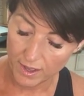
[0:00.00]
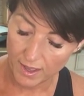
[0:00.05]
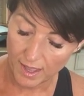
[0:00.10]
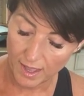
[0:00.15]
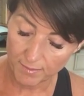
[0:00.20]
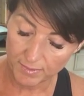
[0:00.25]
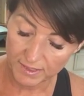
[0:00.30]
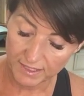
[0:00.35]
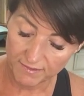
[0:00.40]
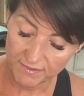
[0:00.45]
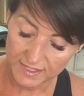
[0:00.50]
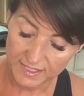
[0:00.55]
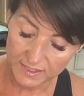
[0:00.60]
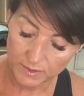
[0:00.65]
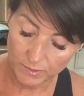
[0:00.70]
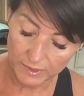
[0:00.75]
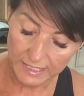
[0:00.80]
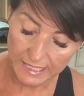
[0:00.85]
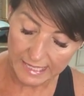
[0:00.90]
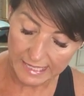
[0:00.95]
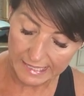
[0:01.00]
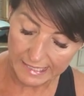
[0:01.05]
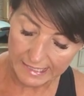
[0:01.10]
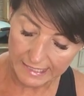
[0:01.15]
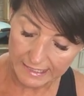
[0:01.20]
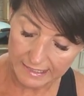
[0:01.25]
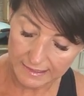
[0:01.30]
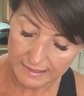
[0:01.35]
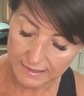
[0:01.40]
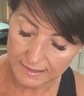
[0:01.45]
I believe this one
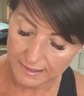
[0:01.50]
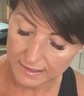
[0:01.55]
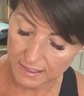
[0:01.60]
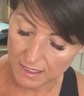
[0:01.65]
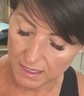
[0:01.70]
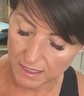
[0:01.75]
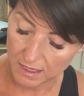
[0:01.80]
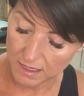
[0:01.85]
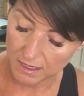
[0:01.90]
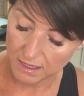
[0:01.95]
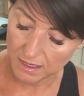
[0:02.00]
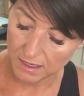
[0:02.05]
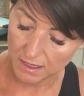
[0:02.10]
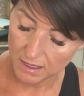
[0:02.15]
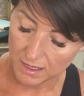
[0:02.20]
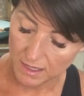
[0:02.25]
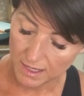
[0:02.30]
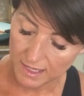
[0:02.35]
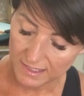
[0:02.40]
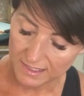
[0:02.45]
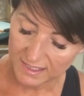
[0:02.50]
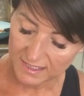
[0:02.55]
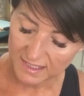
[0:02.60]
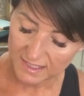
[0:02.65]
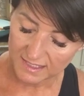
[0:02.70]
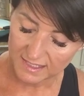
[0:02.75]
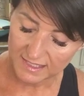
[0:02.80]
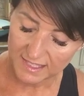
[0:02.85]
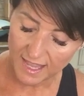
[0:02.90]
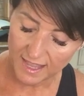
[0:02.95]
is. It
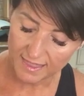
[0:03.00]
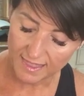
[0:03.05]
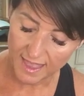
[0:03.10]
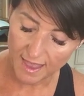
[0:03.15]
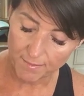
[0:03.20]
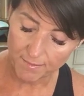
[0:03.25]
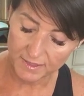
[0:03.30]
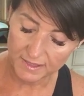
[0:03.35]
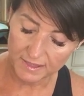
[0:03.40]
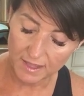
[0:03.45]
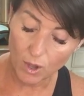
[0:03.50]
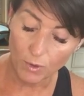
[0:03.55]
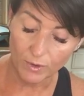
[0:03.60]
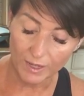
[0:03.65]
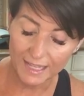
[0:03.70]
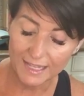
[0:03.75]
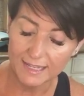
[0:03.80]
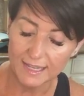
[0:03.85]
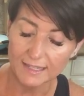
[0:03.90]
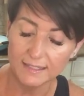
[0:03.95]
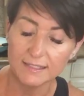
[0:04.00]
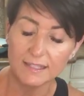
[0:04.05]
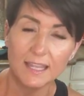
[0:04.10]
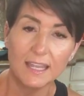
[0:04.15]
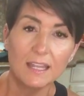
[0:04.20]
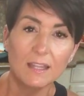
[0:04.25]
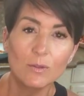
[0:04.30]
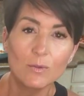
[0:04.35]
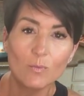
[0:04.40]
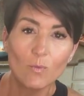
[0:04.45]
doesn't say that, but oh, it does.
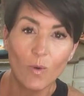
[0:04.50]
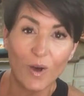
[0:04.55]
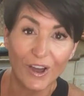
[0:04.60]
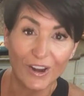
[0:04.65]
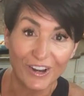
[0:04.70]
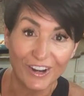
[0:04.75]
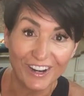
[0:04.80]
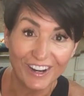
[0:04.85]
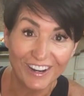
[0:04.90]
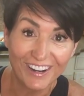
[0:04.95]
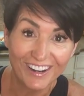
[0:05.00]
In water.